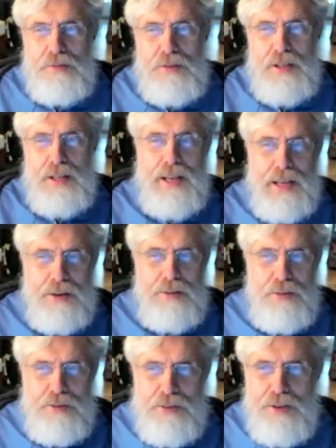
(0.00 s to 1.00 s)
of felt like I
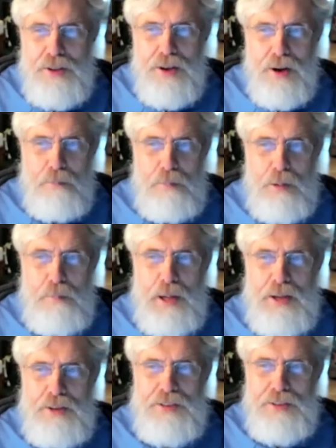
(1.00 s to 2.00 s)
was on
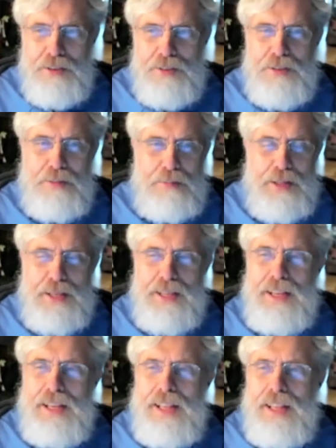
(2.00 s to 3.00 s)
probation or something,
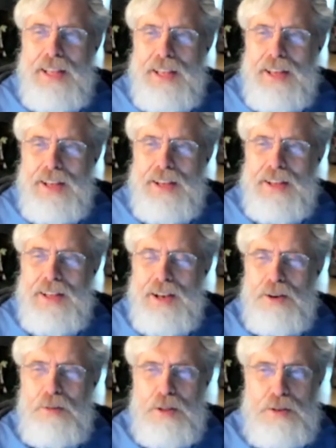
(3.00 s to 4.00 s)
uh, and I
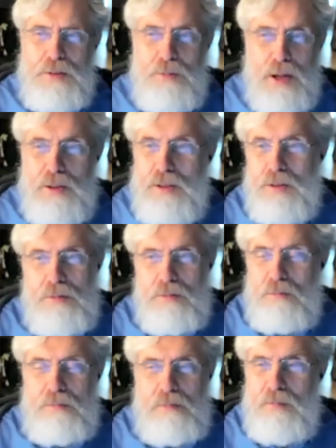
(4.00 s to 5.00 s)
really I didn't
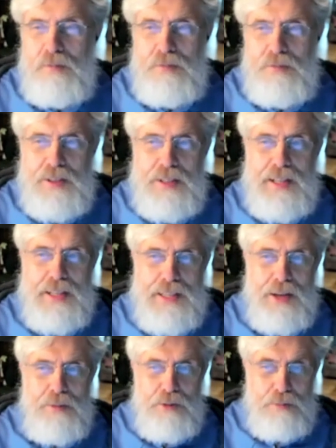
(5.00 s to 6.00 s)
feel like
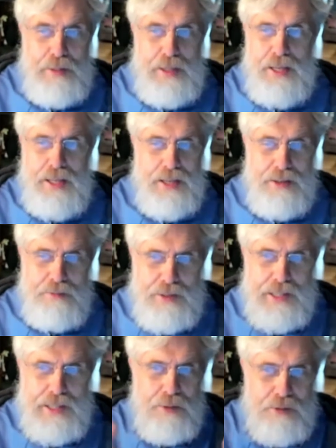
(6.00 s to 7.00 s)
that was me. I didn't
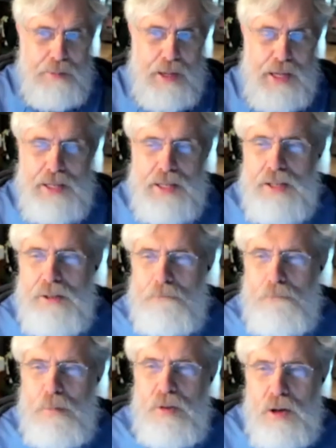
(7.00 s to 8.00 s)
feel that was my identity.
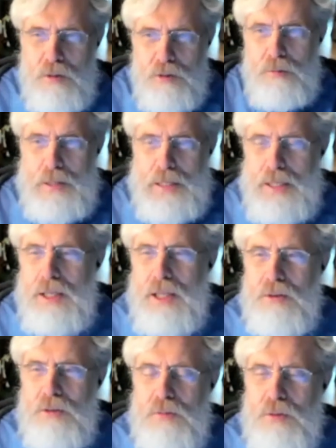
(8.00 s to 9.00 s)
So that was the beginning.
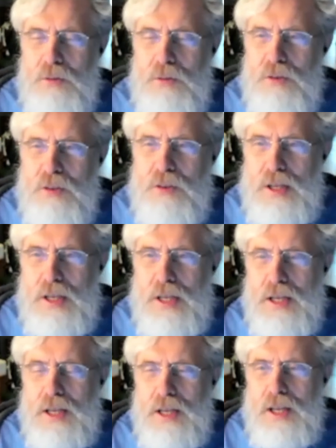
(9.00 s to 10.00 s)
That was the first
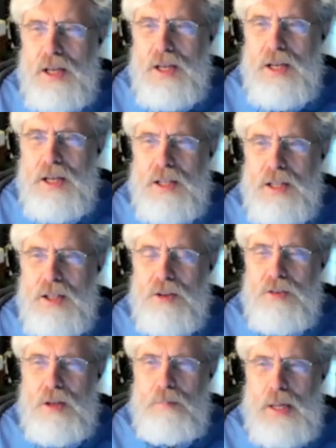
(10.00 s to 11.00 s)
uh,
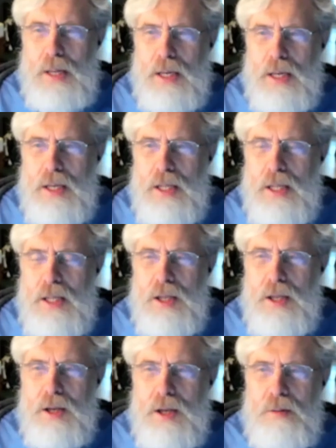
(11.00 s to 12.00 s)
little setback.
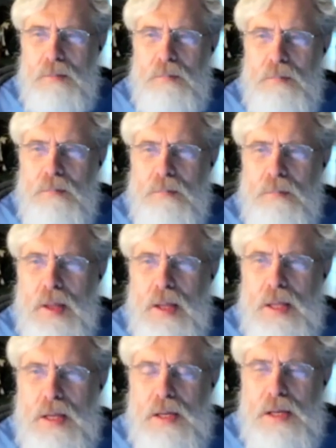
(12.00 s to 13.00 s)
Um,
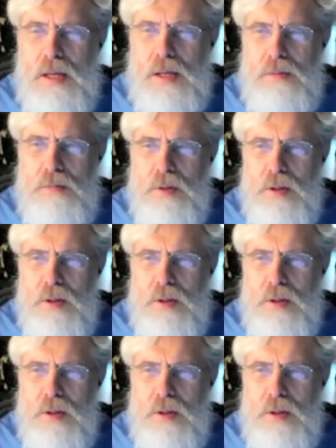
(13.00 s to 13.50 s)
uh,